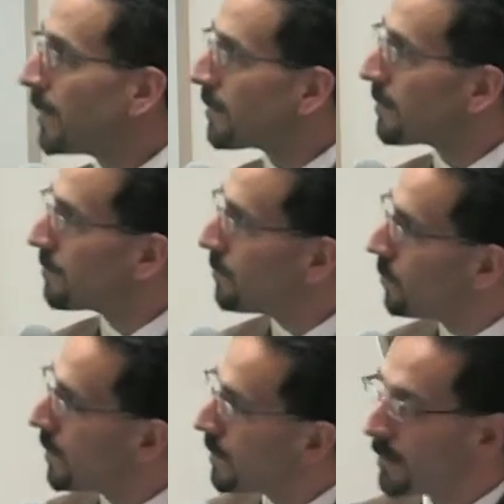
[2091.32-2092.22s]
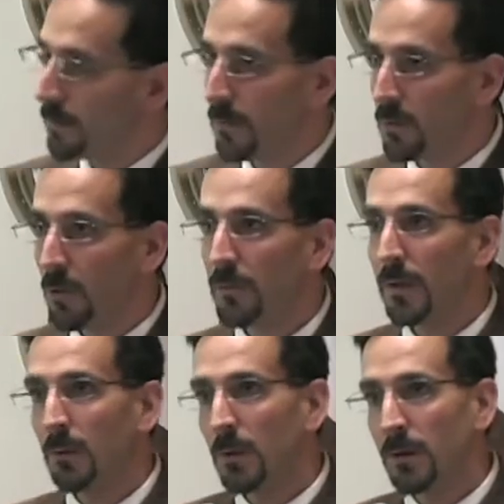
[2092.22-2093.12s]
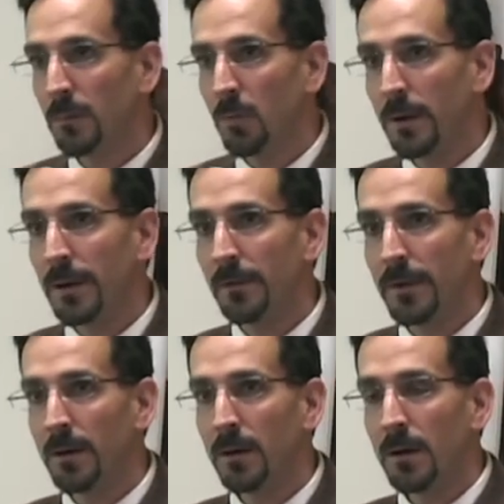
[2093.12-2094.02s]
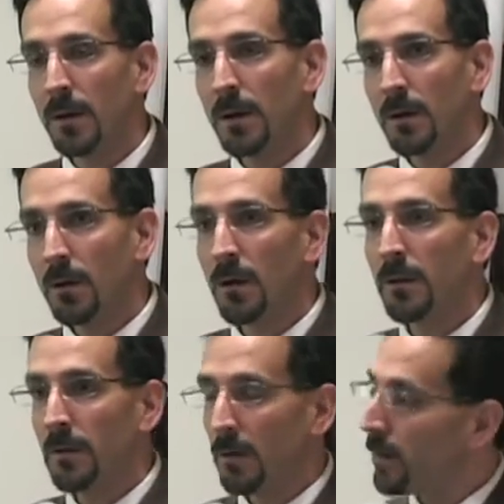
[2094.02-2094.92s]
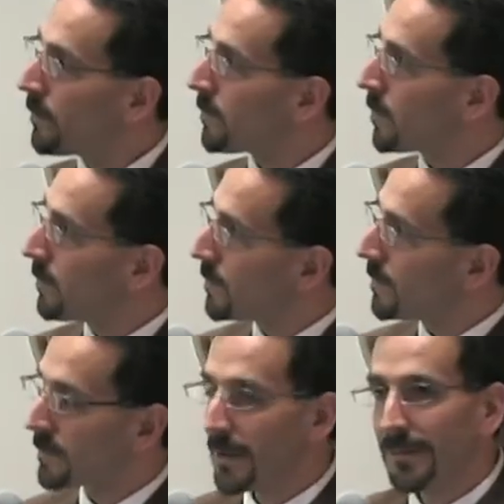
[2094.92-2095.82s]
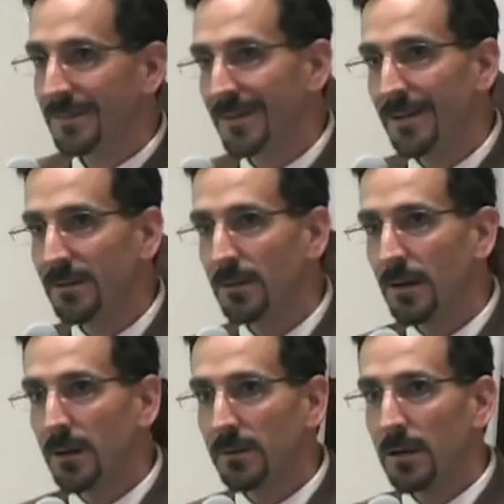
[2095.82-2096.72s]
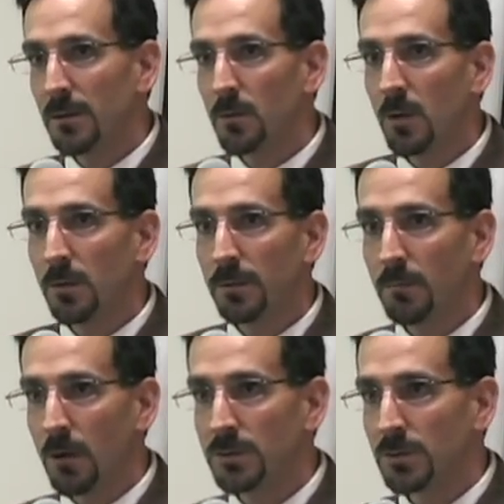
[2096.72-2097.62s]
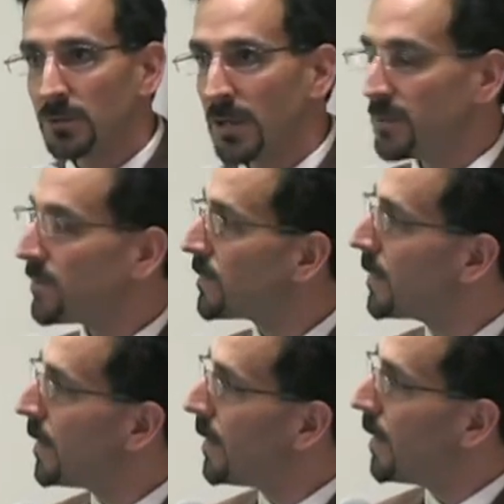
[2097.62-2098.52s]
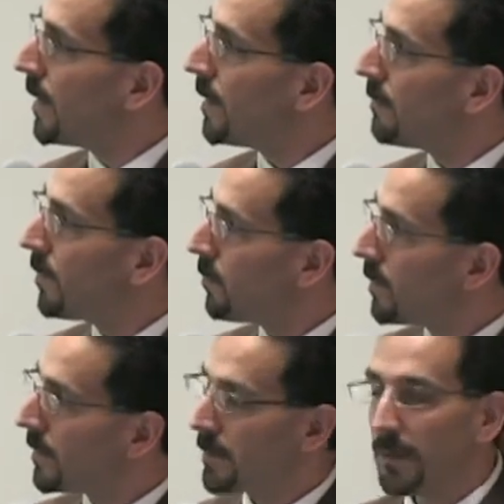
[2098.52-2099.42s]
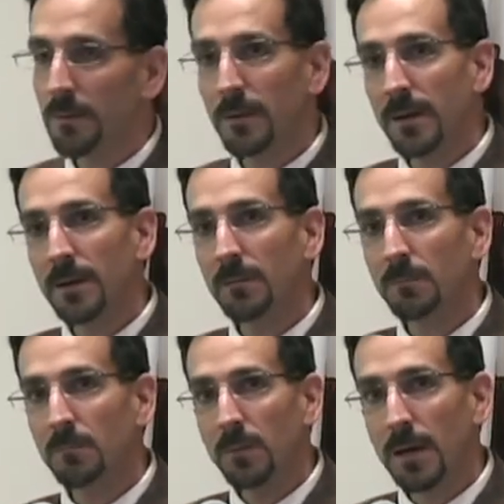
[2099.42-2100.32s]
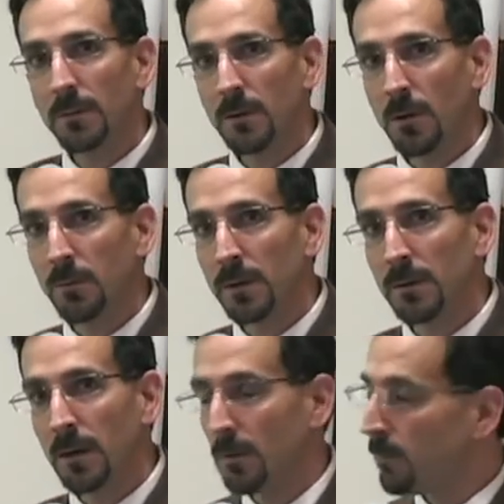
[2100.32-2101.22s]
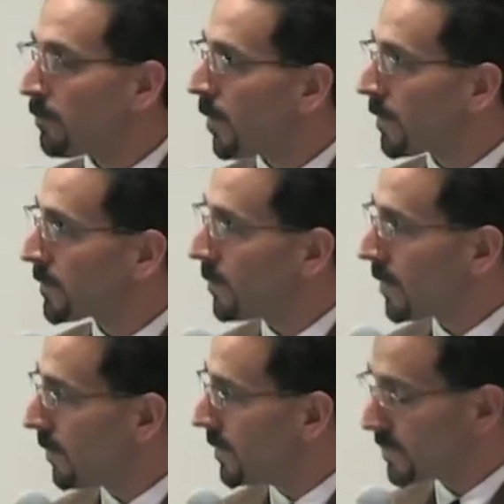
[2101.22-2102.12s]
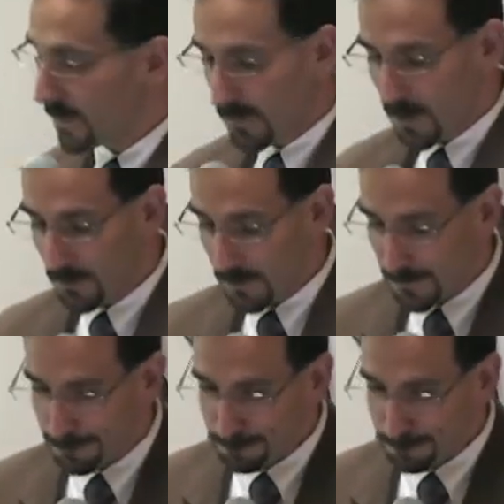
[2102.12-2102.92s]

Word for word: that's really the, the growth that I wanted to point out there. Our, our, our other services kind of stayed status quo with marginal changes, um, but really the, the hit came into our, our Parks and Recreation Department.